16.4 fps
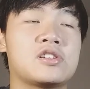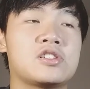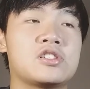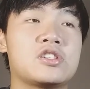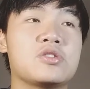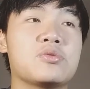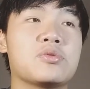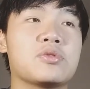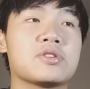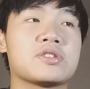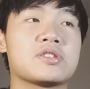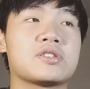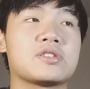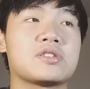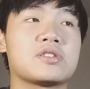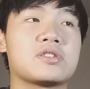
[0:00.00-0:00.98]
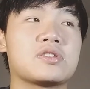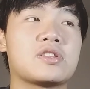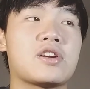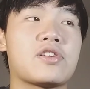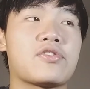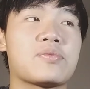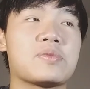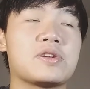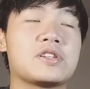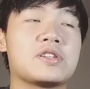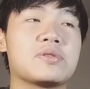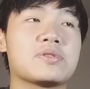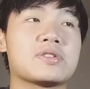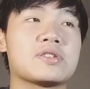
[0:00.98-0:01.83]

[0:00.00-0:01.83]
she wasn't there for me.